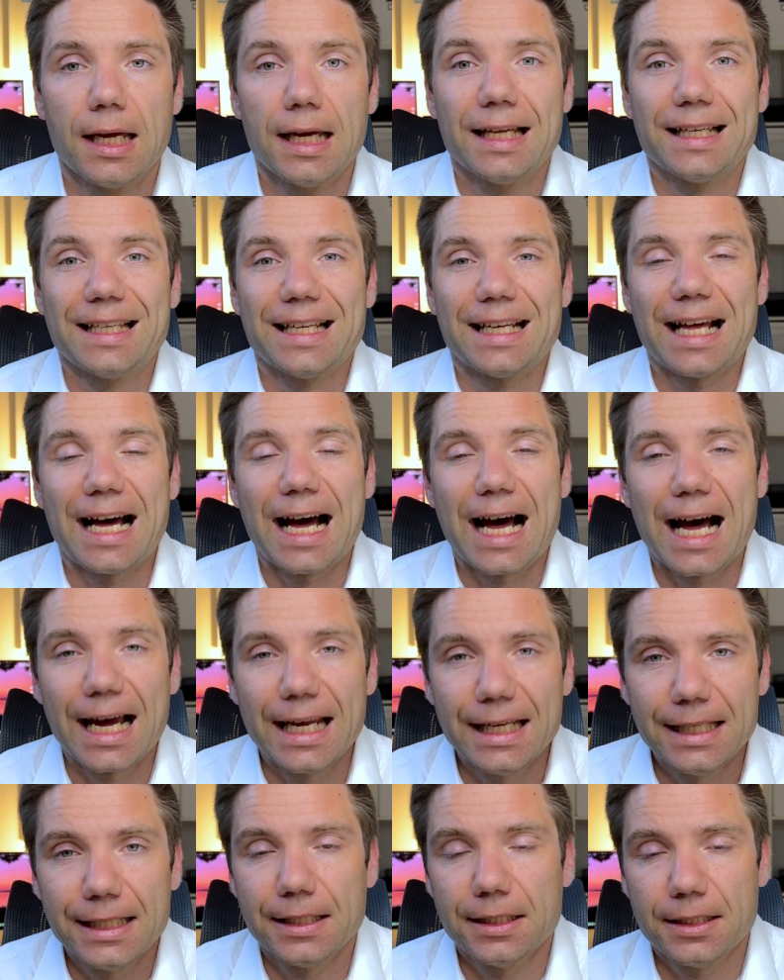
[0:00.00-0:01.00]
that I
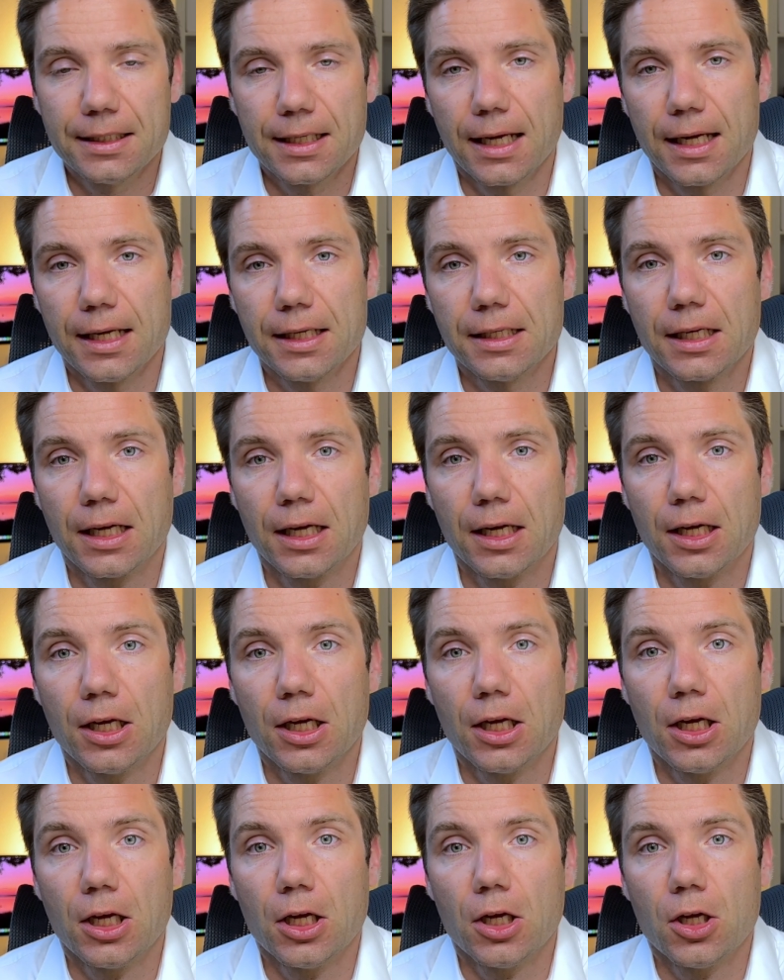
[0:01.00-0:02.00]
can take
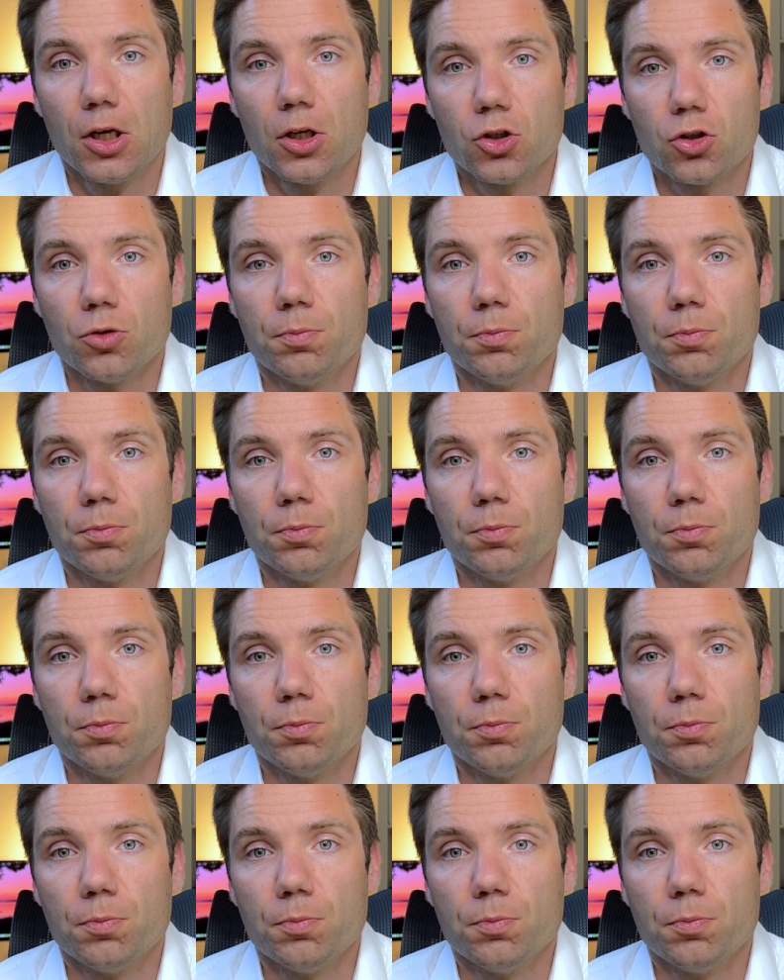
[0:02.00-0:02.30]
to